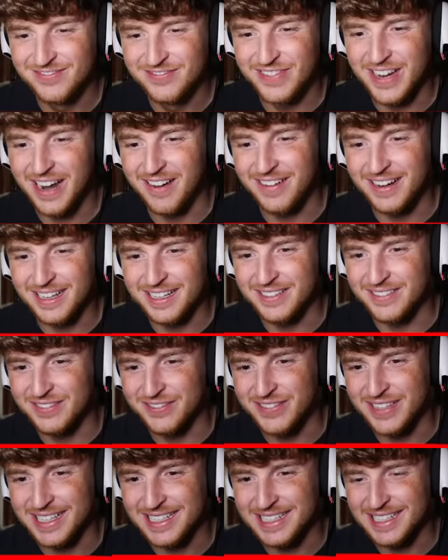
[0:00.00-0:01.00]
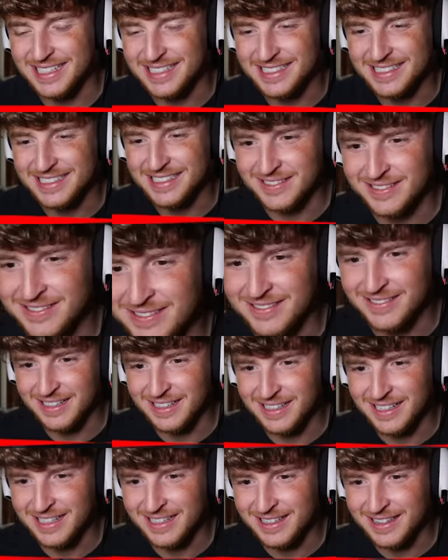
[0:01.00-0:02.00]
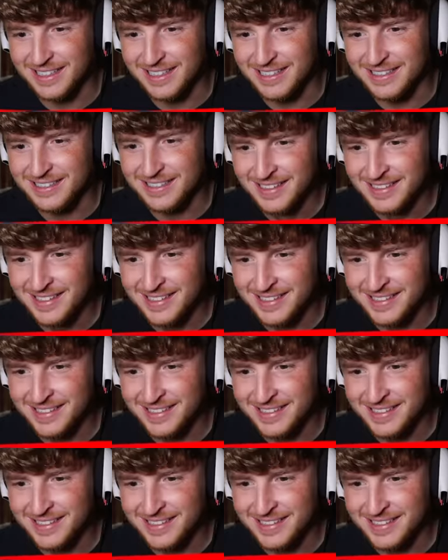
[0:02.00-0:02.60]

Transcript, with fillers: very convenient. Ooh, I like this. This